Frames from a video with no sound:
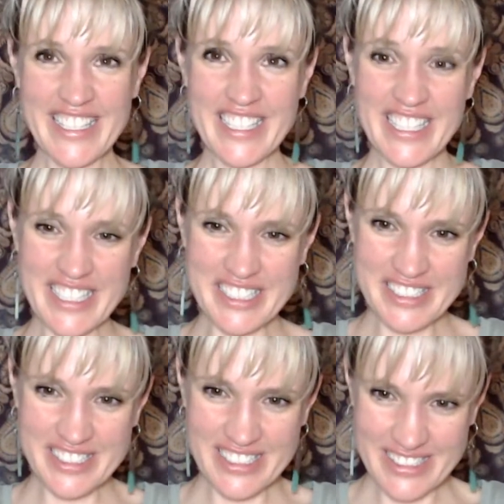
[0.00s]
Yeah.
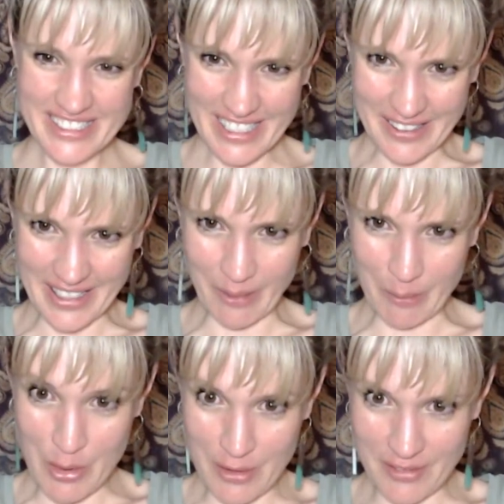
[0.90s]
Okay,
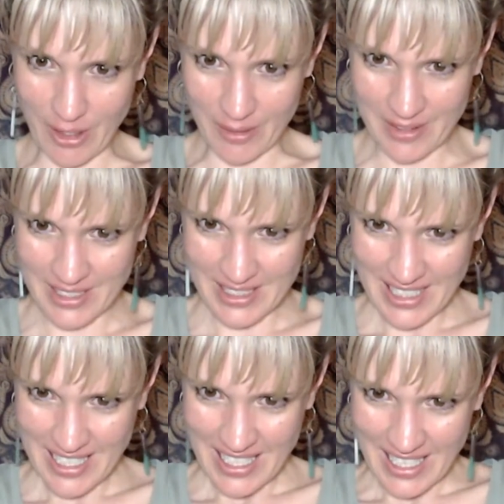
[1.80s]
moving on.
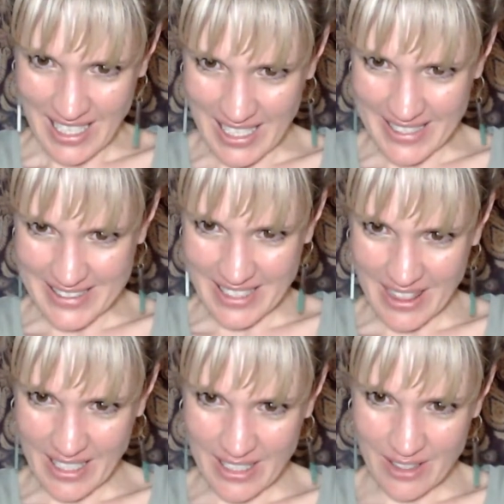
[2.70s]
Hi Lisa,
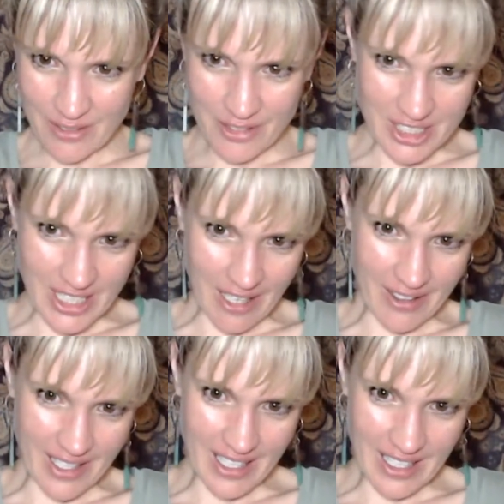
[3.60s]
thank you for
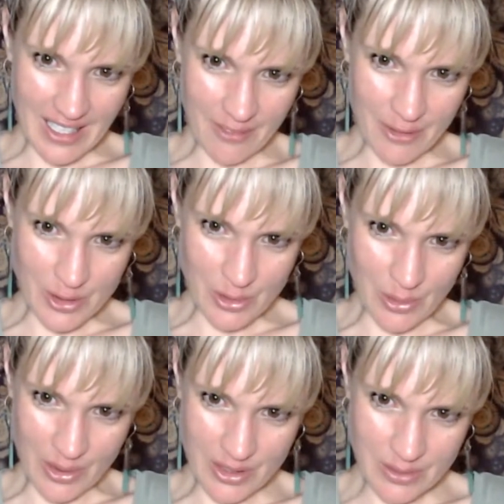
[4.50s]
sharing. I love your talks.